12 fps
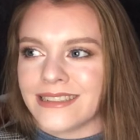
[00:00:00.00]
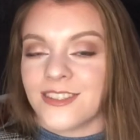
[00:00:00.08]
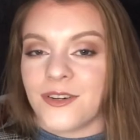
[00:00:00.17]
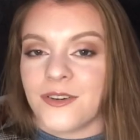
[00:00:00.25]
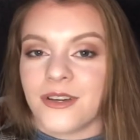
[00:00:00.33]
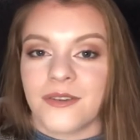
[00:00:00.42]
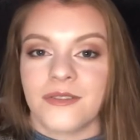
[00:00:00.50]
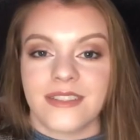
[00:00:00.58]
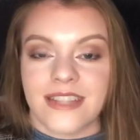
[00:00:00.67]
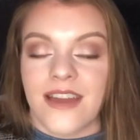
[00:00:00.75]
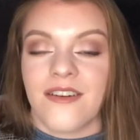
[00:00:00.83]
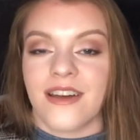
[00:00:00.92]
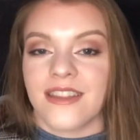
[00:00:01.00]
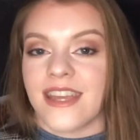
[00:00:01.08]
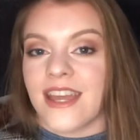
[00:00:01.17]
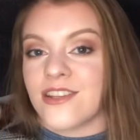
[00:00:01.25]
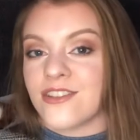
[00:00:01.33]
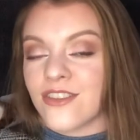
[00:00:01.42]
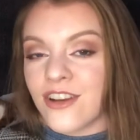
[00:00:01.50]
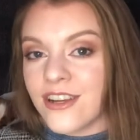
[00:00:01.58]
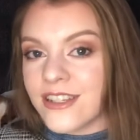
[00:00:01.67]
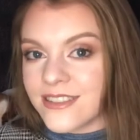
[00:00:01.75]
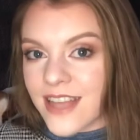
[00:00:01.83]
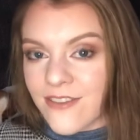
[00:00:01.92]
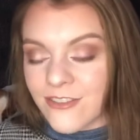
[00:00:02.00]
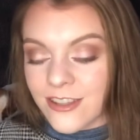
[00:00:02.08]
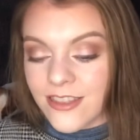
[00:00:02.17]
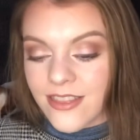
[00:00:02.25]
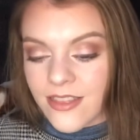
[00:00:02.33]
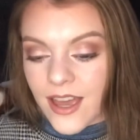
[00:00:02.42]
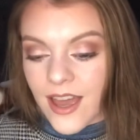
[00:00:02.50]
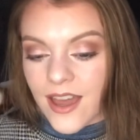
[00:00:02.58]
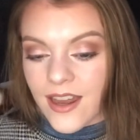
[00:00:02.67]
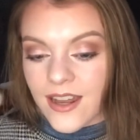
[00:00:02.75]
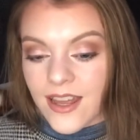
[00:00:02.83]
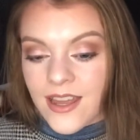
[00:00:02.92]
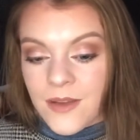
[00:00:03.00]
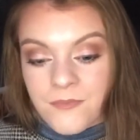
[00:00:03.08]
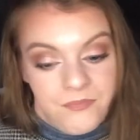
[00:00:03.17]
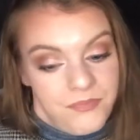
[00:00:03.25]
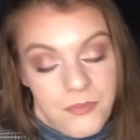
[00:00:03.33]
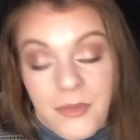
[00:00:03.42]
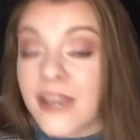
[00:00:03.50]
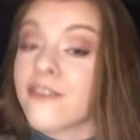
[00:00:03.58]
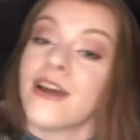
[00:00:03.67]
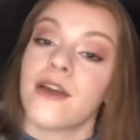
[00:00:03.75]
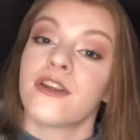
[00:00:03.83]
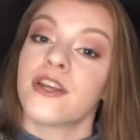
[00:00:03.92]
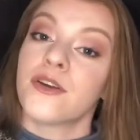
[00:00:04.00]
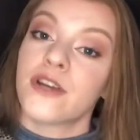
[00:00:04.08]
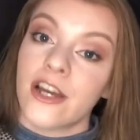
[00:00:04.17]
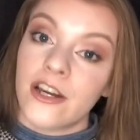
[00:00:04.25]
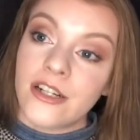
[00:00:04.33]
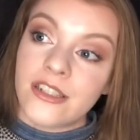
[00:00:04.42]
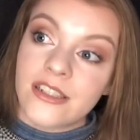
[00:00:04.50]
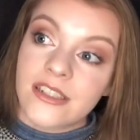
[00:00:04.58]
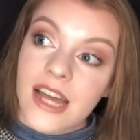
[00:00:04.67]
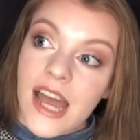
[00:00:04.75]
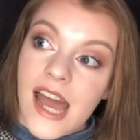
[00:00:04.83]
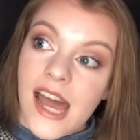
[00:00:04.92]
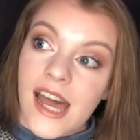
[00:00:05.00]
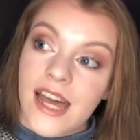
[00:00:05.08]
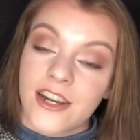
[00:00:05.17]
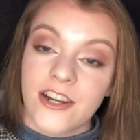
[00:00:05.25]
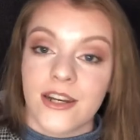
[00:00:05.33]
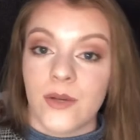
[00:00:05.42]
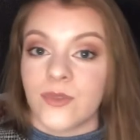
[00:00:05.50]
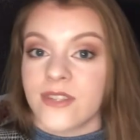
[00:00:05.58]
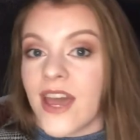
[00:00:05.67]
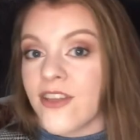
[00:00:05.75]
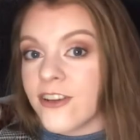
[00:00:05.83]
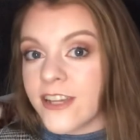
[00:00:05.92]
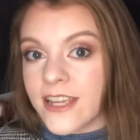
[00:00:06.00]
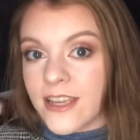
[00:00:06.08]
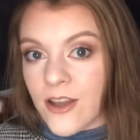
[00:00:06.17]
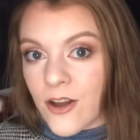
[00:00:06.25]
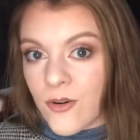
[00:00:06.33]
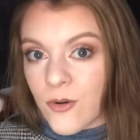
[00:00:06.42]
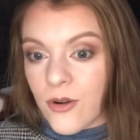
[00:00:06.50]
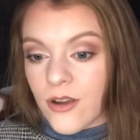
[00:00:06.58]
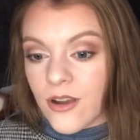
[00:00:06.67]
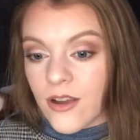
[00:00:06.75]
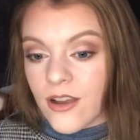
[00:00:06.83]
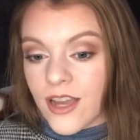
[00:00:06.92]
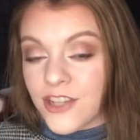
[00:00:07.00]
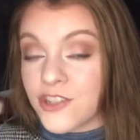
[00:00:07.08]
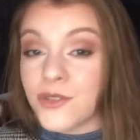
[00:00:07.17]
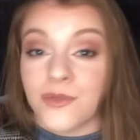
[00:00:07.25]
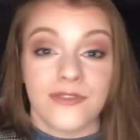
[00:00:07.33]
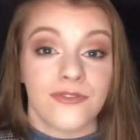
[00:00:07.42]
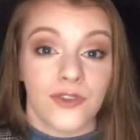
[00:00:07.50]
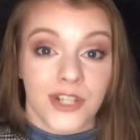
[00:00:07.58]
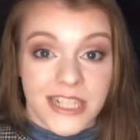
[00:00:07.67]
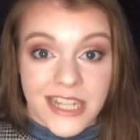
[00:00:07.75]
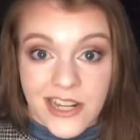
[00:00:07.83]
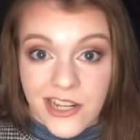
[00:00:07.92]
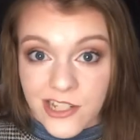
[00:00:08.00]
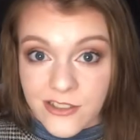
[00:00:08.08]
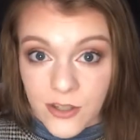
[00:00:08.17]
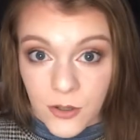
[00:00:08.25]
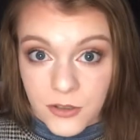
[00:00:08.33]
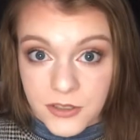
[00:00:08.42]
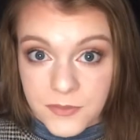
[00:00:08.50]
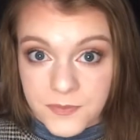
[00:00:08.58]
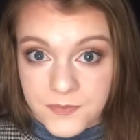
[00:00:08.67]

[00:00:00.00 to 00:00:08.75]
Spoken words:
So it was now at the age of 37 that Mick found a new girl, and her name was Heather Kehoe. And she was 14 years old.